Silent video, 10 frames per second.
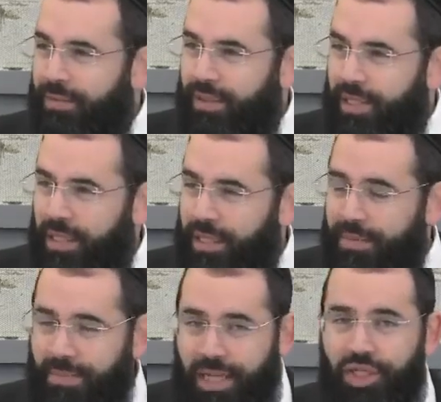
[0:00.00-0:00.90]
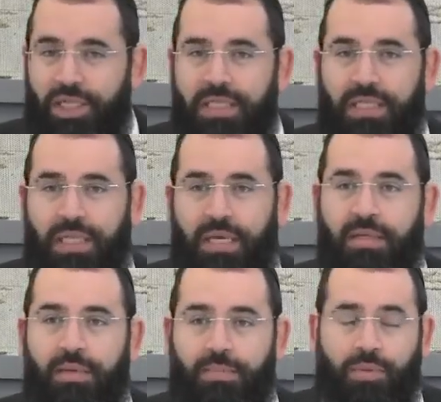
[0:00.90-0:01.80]
He mentions it
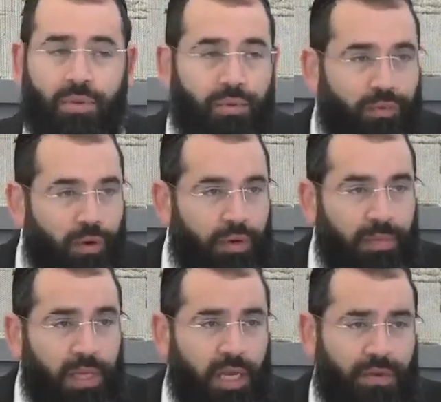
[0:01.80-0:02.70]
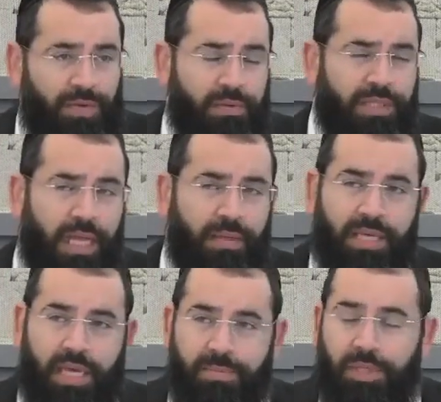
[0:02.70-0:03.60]
in plural form. If you would tell me
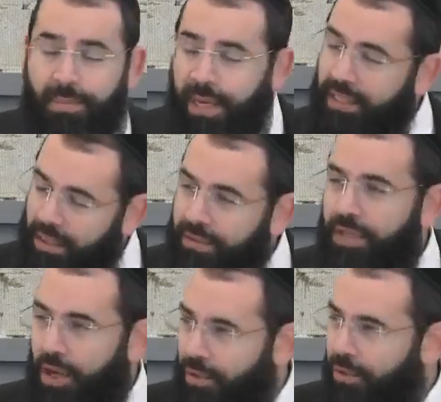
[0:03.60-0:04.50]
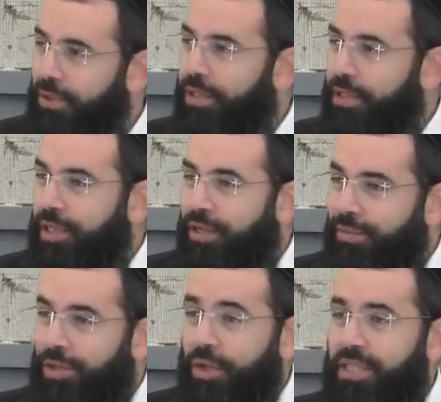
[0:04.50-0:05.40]
keep Shabbat, I'll know.
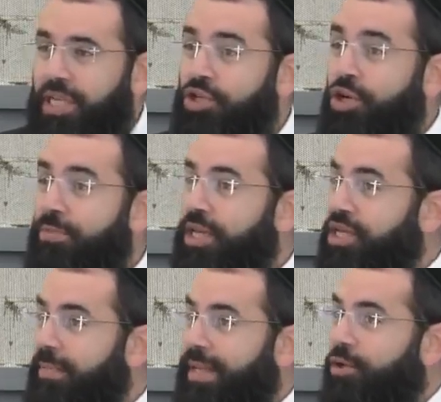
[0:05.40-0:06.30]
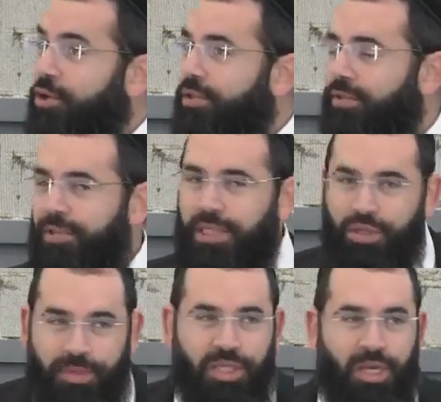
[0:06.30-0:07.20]
We don't say Shomer Shabbatot, we say
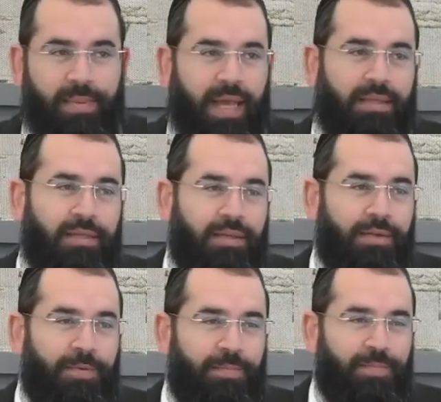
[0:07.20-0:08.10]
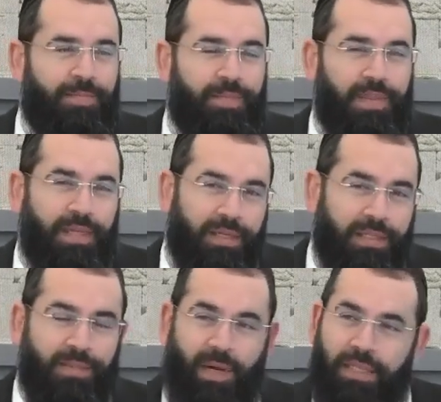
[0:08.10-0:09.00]
Shomer Shabbat.
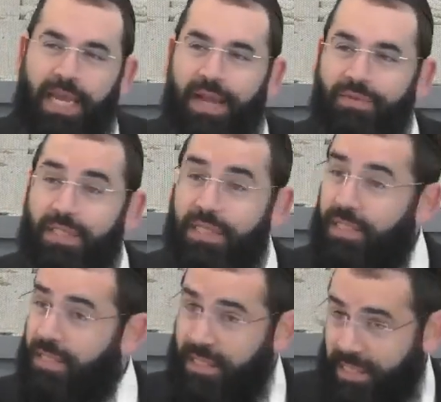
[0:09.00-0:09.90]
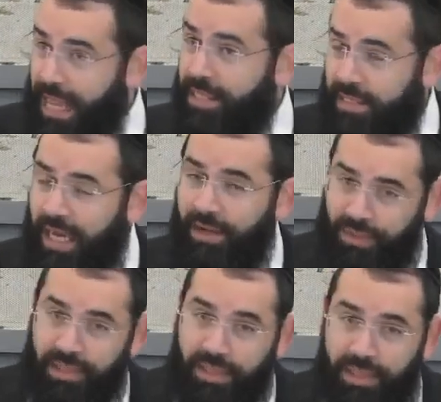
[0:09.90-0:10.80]
So why do you have to say this? It stands
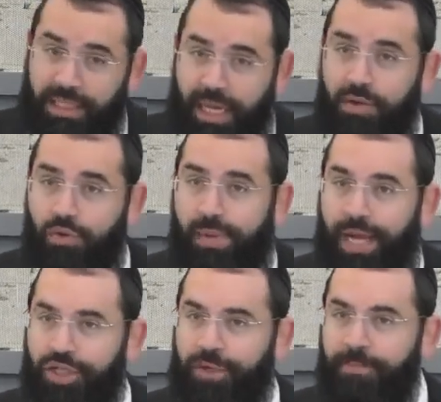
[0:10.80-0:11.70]
out in the entire Chumash.